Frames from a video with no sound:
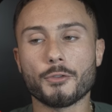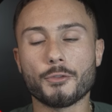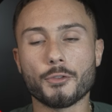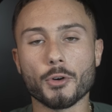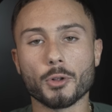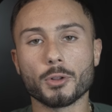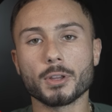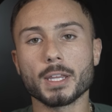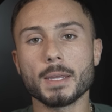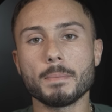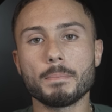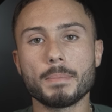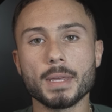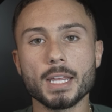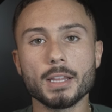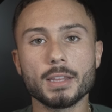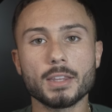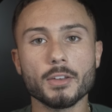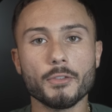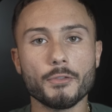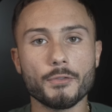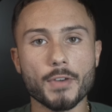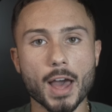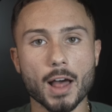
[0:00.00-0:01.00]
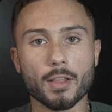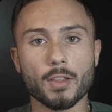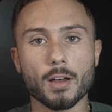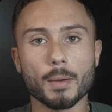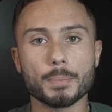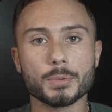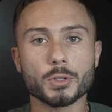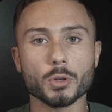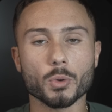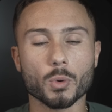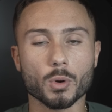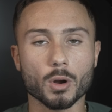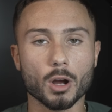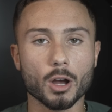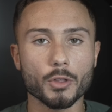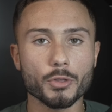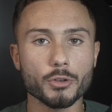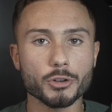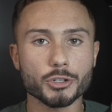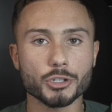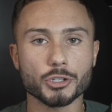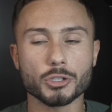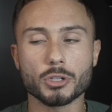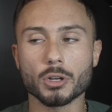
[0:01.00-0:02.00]
fully be developed or
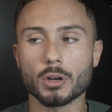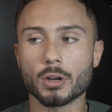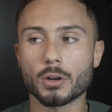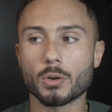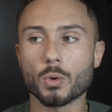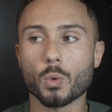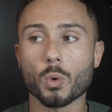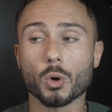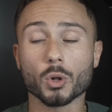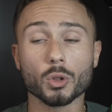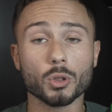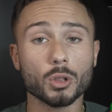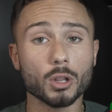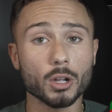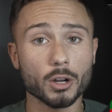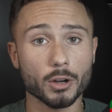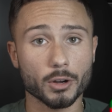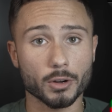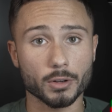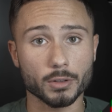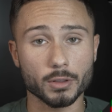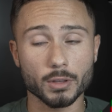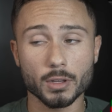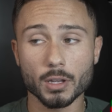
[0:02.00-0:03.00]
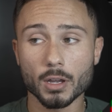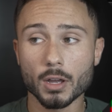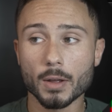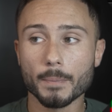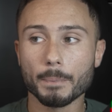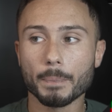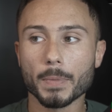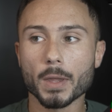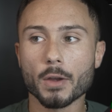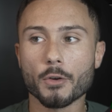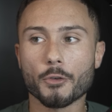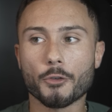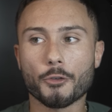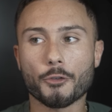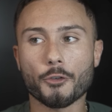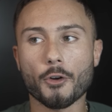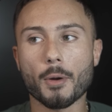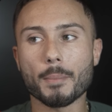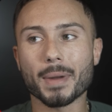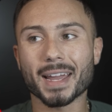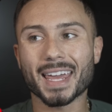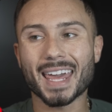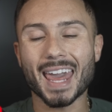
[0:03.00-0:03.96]
understood or learned from a